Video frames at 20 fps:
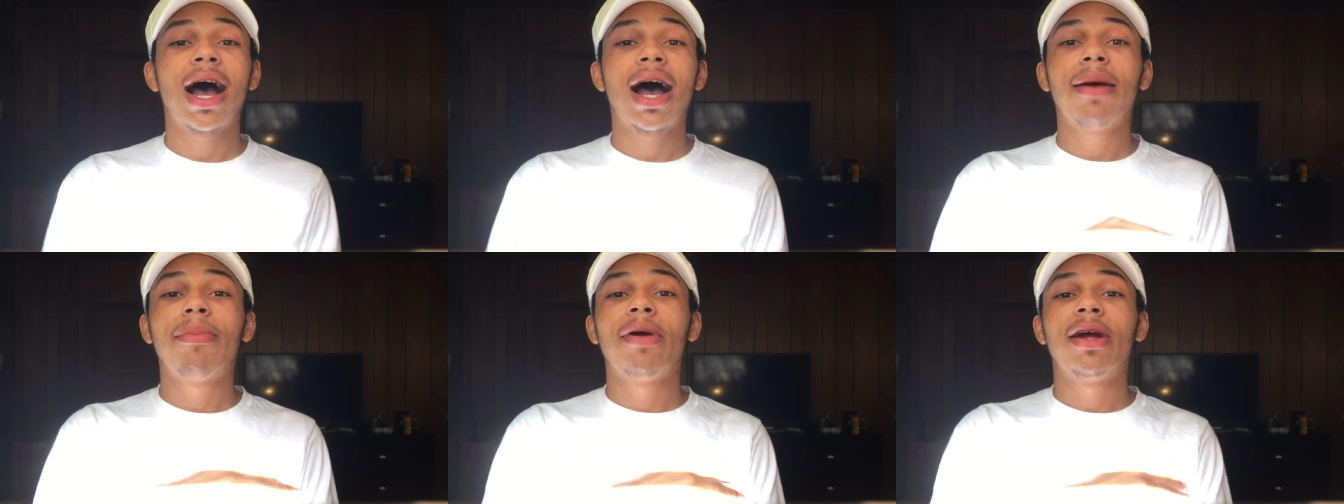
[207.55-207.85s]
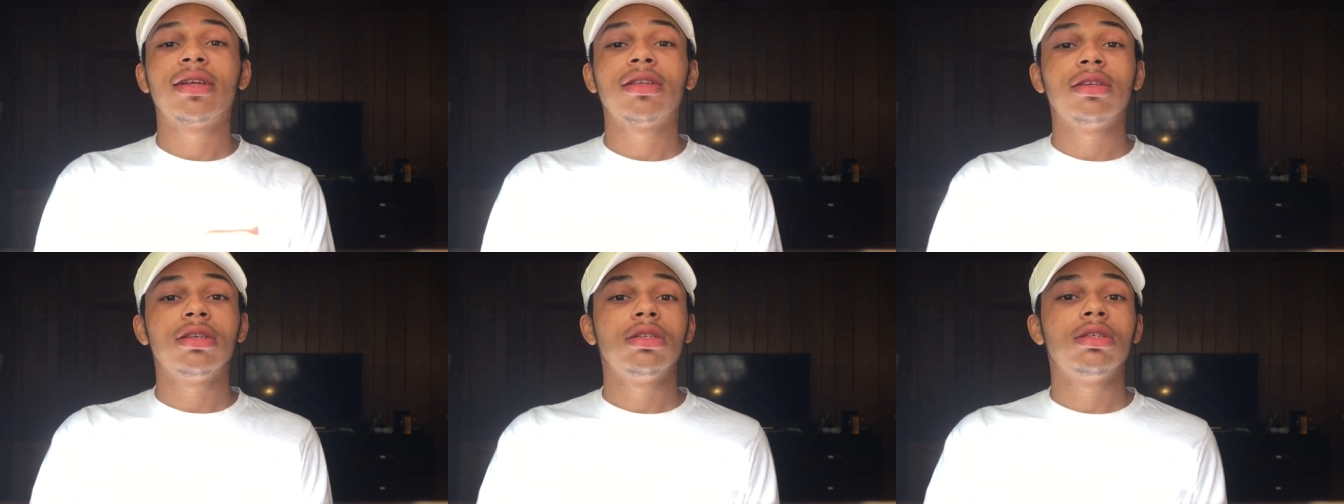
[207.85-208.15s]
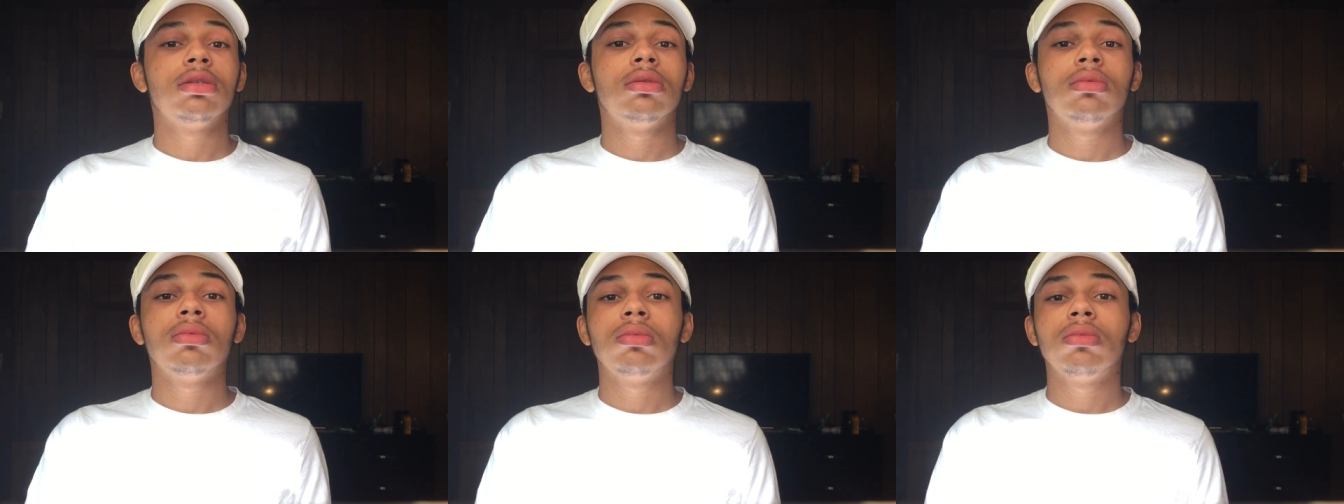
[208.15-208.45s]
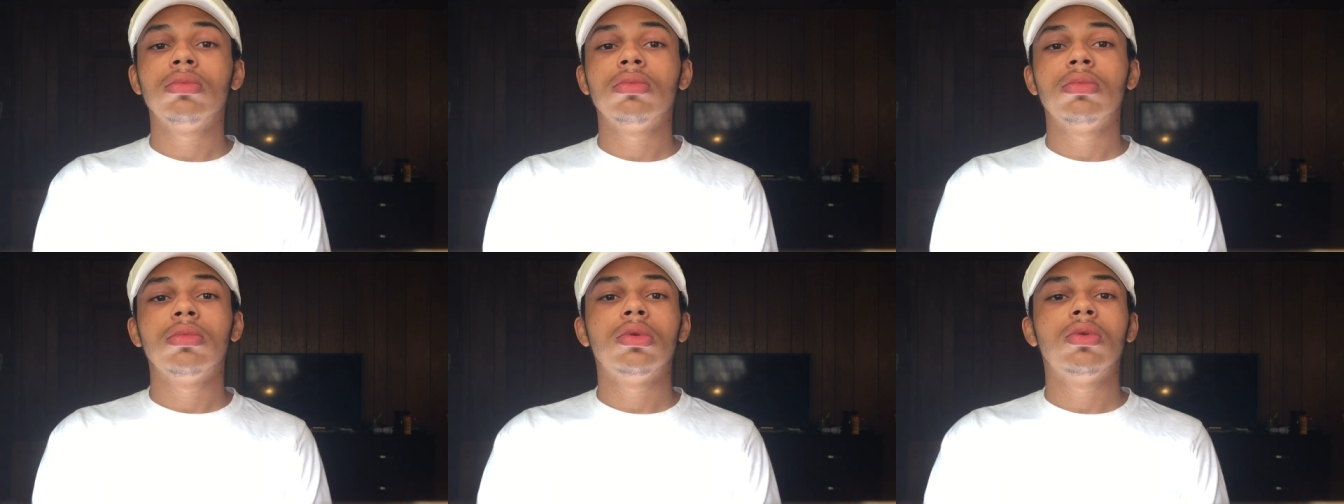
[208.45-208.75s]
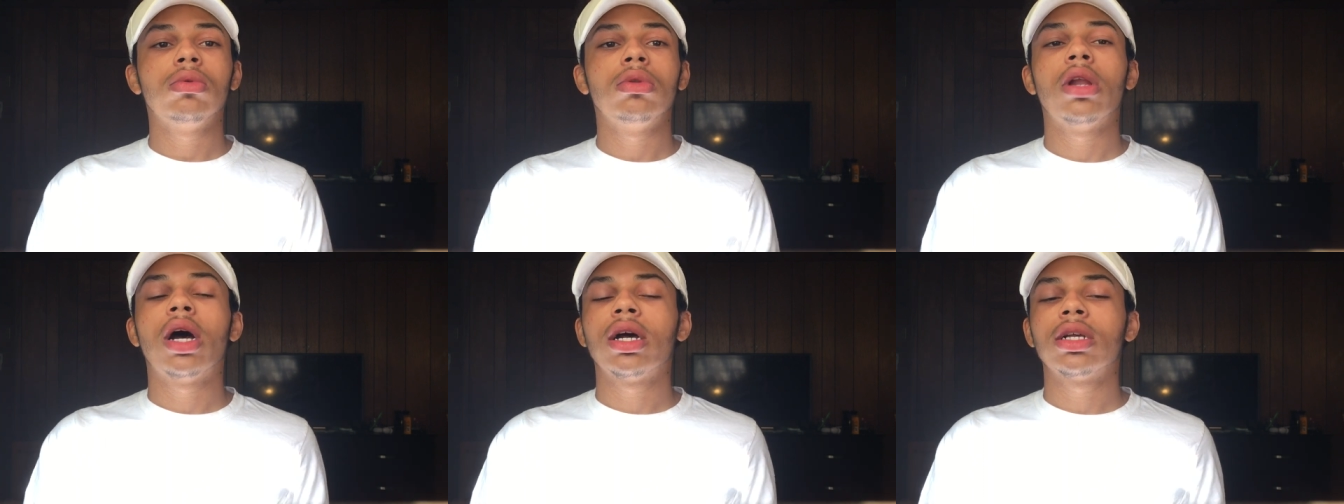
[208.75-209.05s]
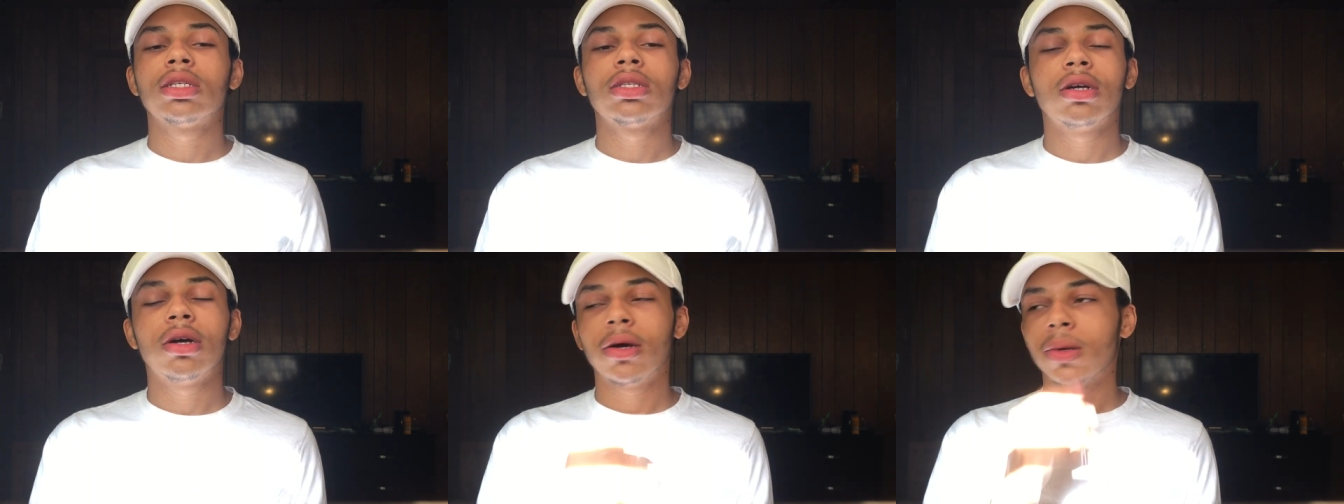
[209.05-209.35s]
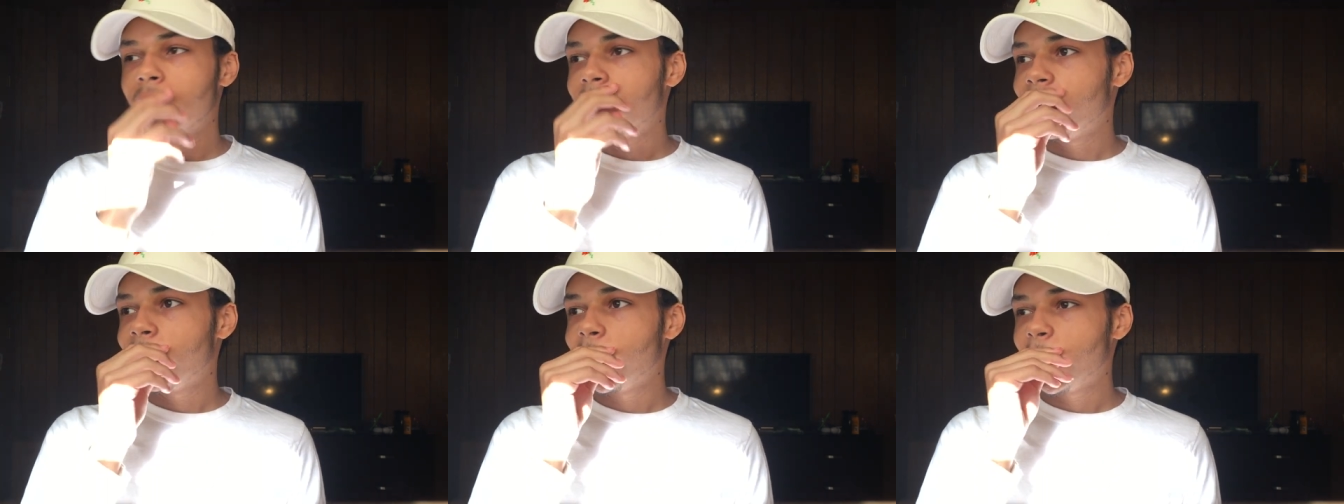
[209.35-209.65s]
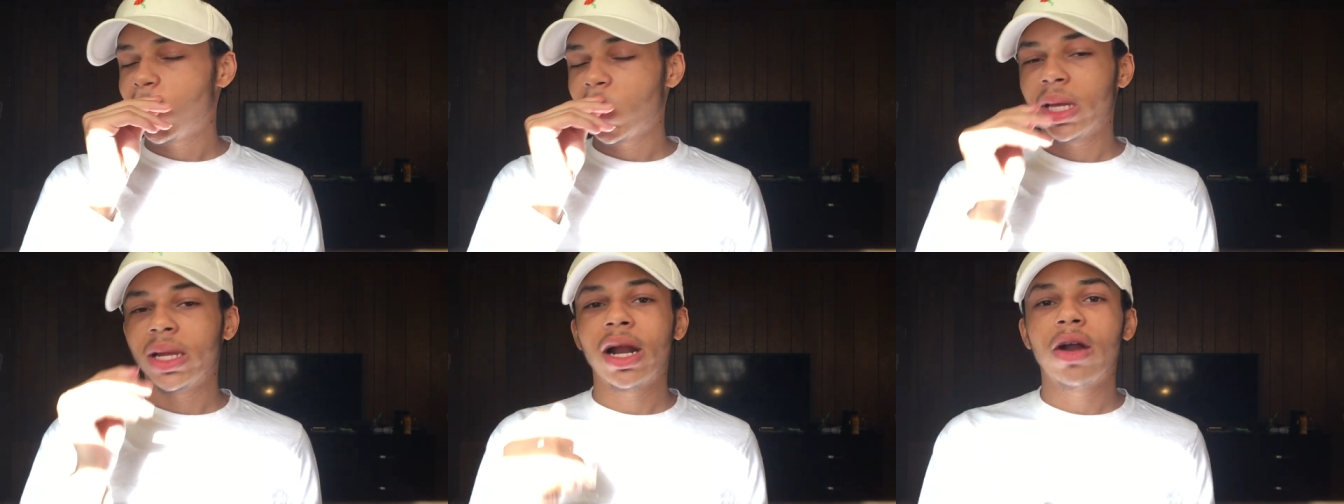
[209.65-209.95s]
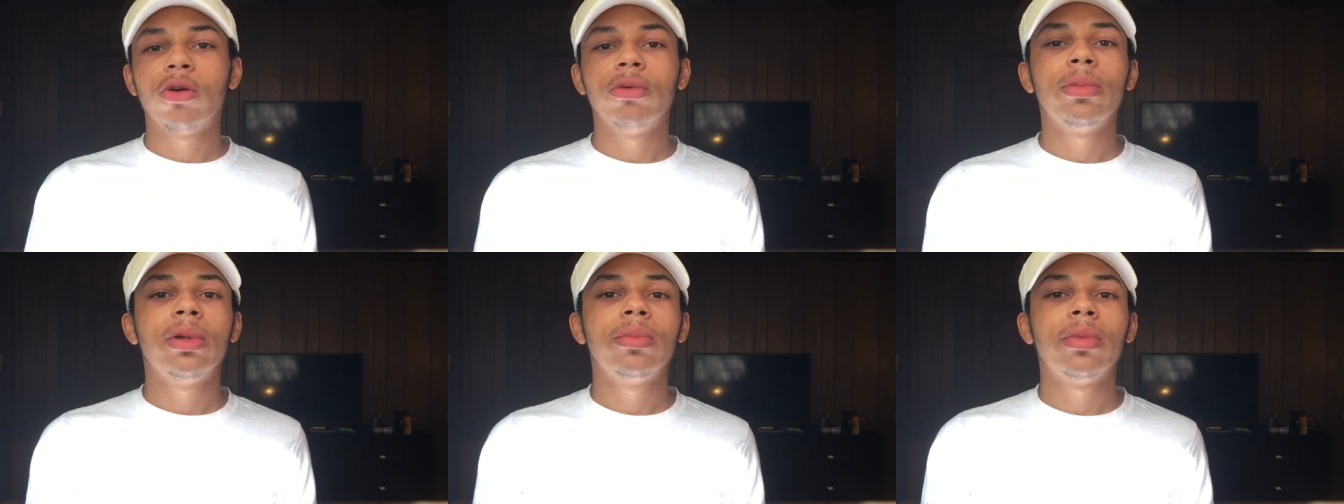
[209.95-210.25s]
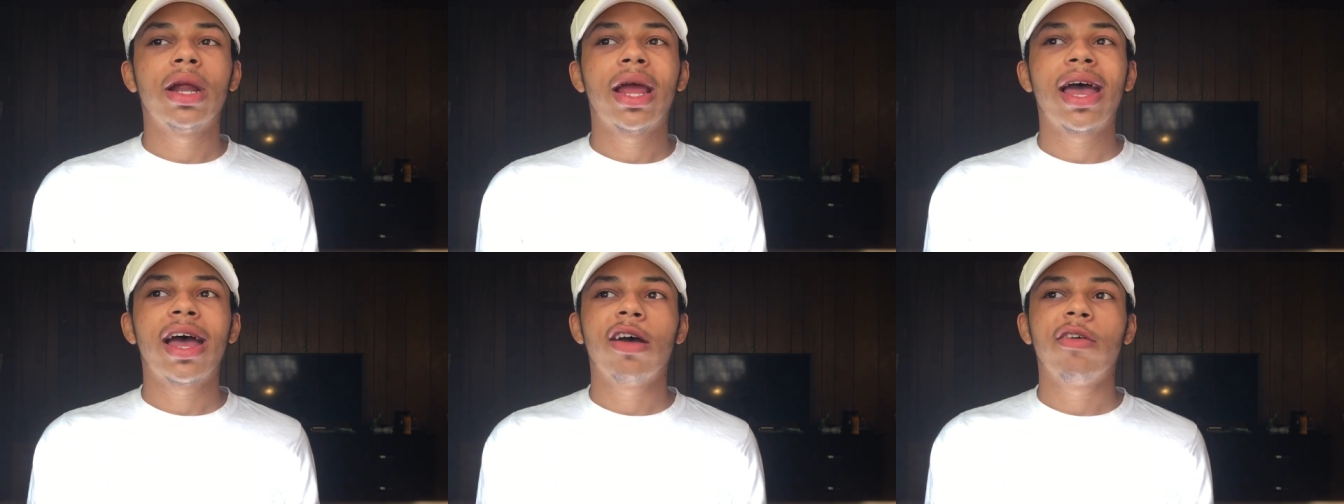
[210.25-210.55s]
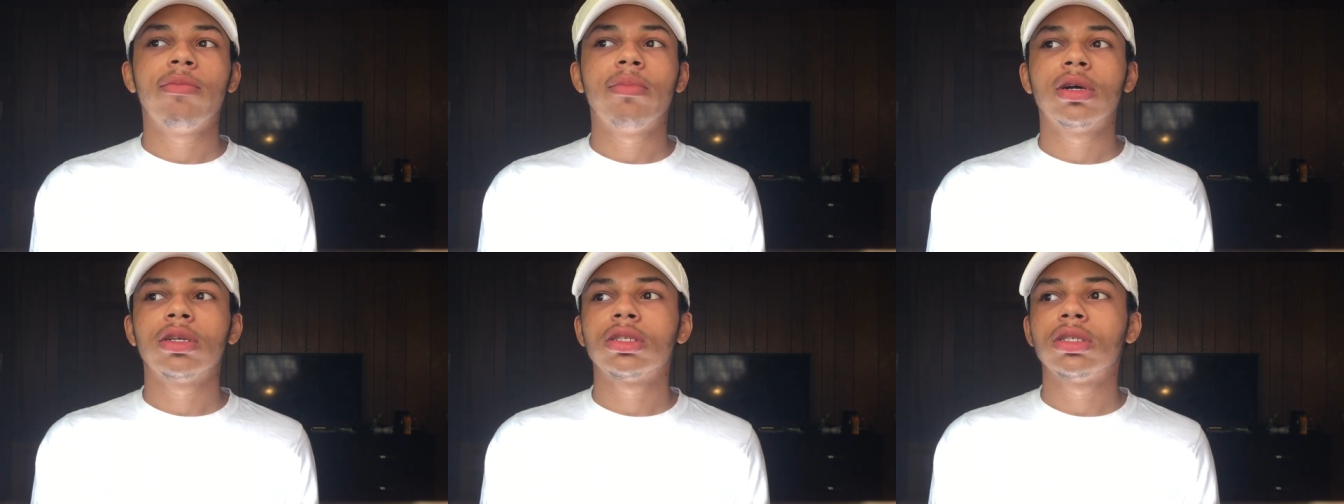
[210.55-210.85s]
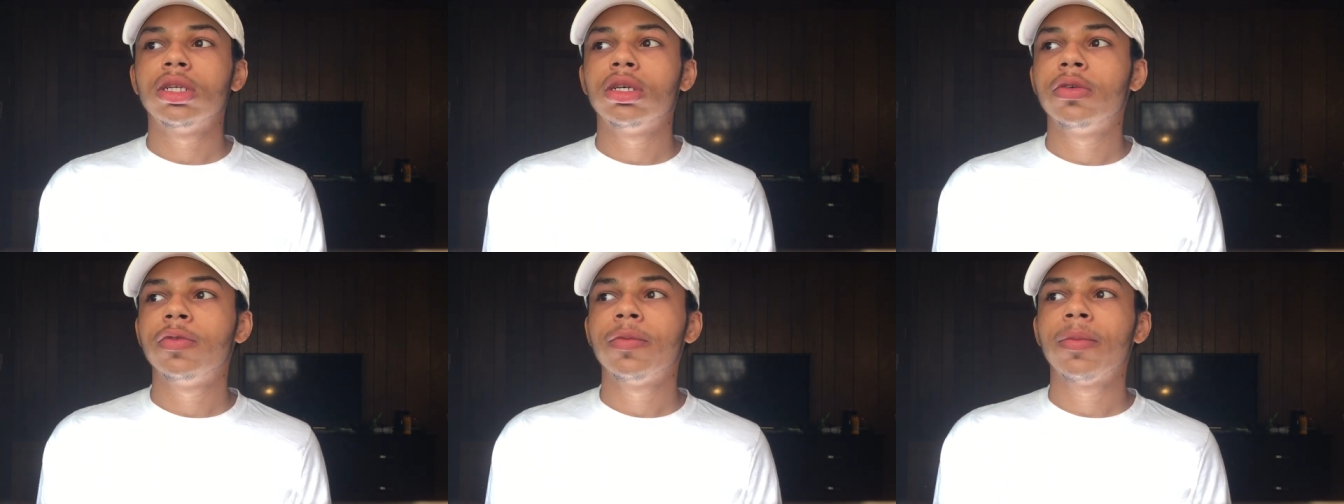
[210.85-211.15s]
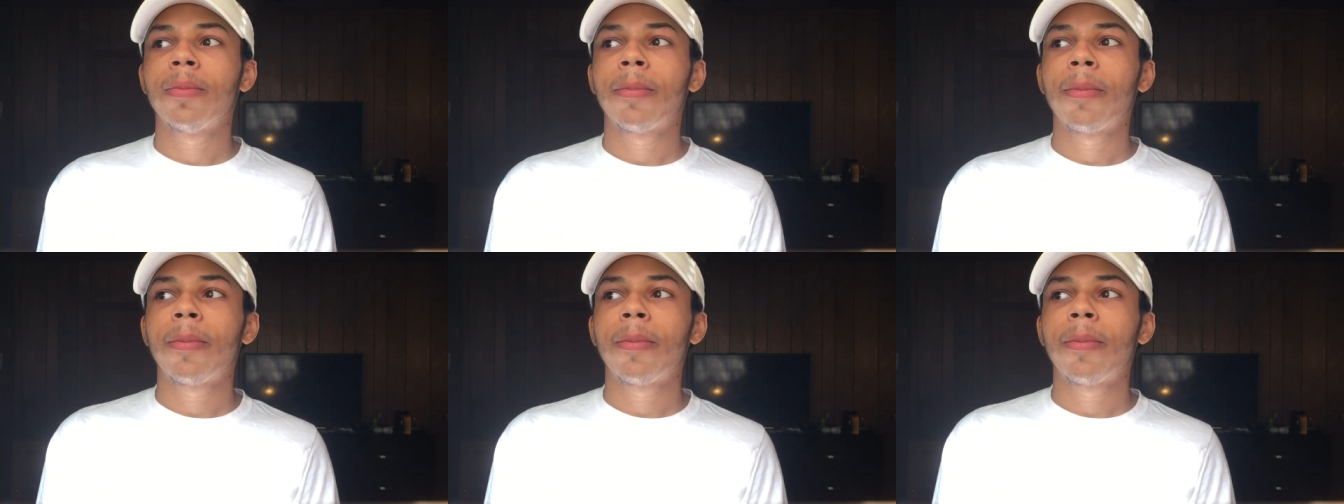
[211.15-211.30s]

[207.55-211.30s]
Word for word: practiced non-stop, and I remembered half my stuff.